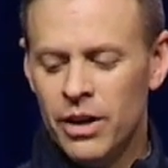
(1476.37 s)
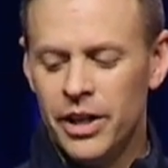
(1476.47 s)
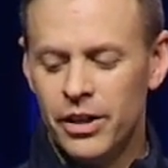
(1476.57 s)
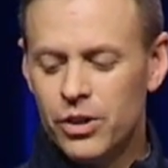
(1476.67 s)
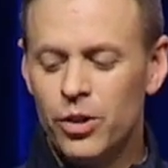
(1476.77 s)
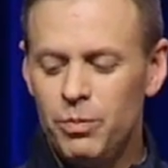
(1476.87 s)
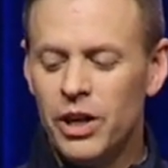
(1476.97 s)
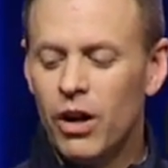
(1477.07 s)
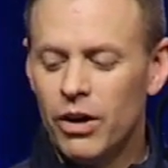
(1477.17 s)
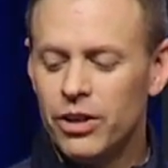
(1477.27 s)
And it could be
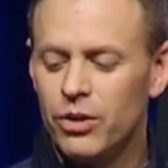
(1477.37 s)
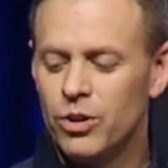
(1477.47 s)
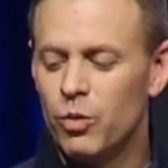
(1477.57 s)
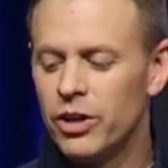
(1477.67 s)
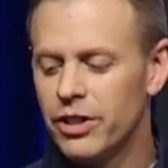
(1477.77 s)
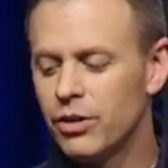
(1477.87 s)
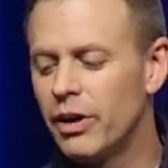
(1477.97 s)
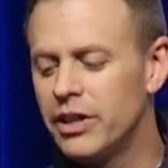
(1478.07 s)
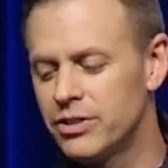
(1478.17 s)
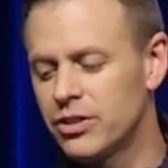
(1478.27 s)
argued that one of the
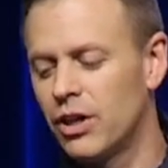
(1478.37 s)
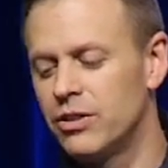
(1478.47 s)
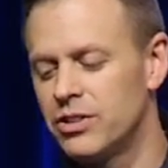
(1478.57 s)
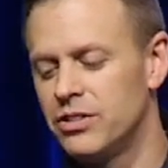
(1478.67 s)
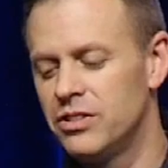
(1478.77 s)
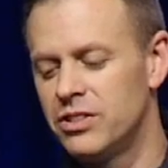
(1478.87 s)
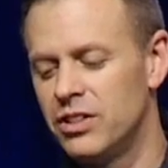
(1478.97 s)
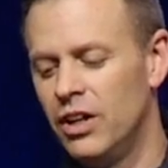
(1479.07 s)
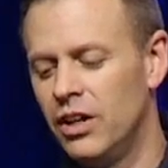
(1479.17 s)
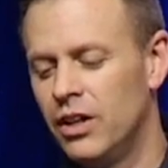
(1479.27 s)
greatest curses
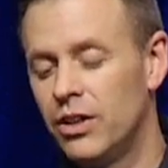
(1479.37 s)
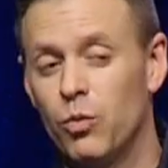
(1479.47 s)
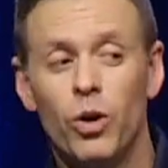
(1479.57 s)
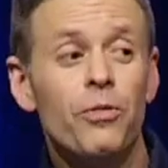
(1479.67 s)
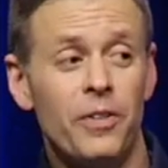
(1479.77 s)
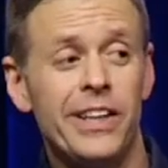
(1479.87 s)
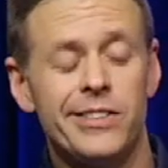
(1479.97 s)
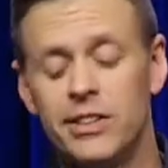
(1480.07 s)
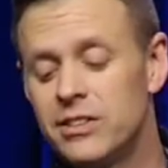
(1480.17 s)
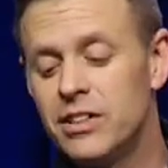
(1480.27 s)
that we're
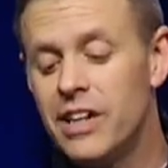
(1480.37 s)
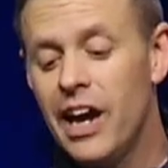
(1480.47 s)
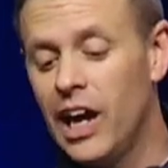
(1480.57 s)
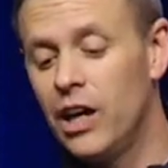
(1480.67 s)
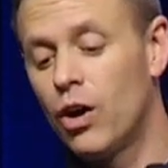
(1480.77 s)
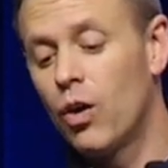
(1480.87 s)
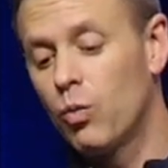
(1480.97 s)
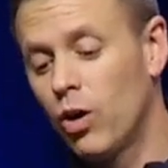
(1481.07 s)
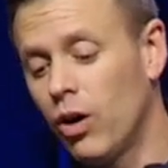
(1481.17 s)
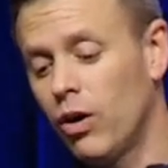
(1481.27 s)
facing today in our
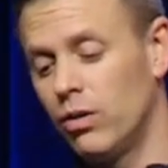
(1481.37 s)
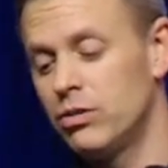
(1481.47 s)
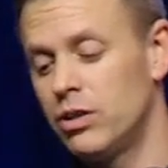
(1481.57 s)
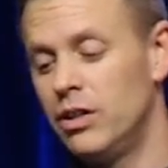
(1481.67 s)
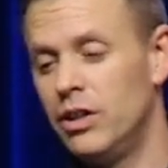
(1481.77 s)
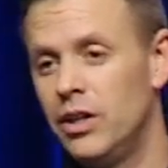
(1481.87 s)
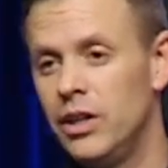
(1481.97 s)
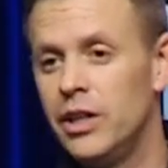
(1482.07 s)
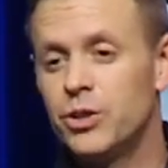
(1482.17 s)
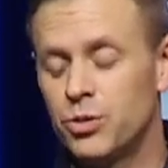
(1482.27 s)
world
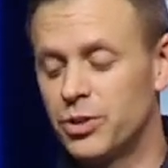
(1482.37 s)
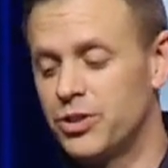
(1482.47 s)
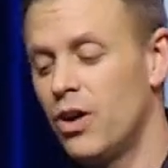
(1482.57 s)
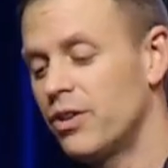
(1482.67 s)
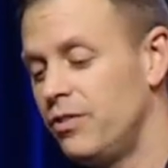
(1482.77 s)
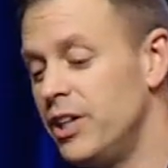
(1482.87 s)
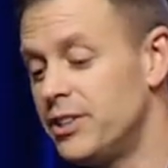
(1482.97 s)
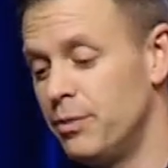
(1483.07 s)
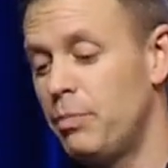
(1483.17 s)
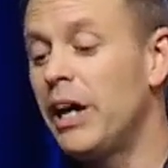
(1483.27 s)
is a result of his
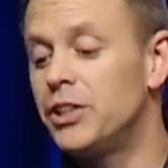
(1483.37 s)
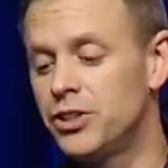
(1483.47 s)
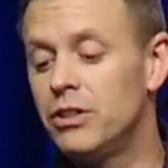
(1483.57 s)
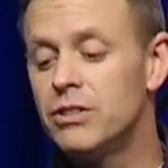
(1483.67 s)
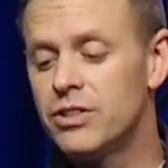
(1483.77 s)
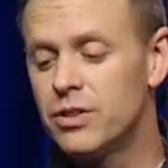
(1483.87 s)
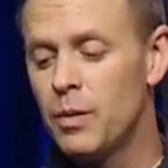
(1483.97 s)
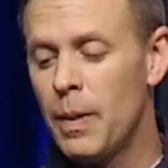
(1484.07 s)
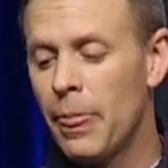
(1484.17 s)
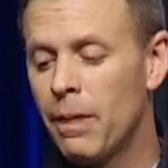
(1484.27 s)
impatience.
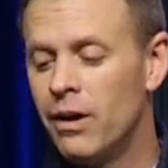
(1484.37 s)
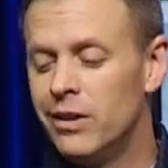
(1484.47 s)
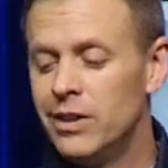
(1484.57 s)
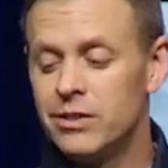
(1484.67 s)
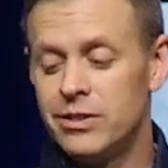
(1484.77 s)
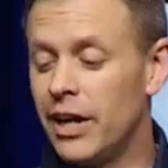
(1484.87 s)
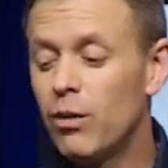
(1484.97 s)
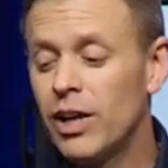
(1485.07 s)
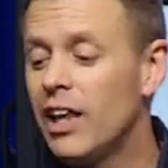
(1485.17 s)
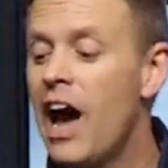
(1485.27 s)

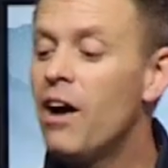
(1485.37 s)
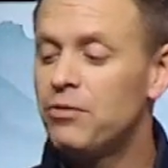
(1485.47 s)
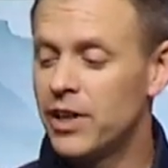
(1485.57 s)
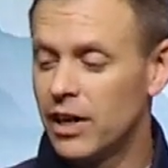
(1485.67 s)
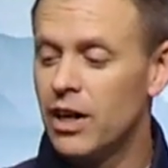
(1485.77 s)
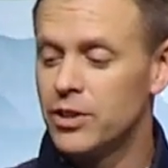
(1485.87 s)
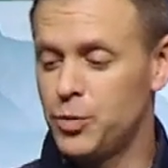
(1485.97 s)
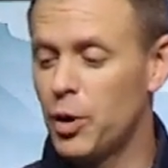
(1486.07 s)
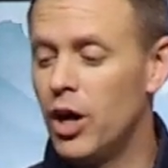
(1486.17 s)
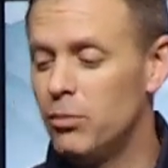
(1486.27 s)
Sarah laughed at God's
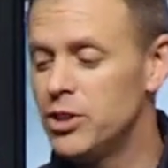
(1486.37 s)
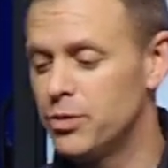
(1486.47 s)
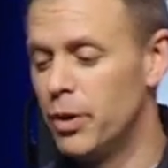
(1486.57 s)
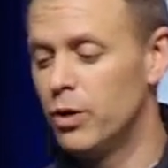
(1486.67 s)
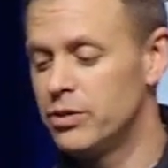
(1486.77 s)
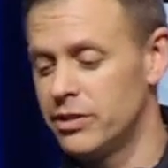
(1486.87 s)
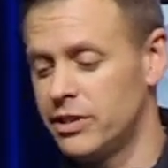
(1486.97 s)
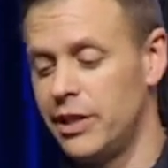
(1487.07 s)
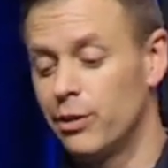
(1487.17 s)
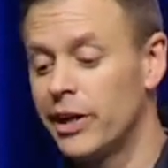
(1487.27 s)
promise. Moses
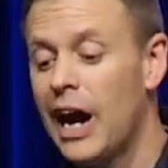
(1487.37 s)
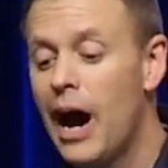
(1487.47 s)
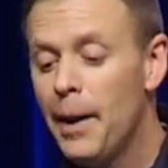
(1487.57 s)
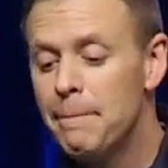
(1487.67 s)
killed a guy.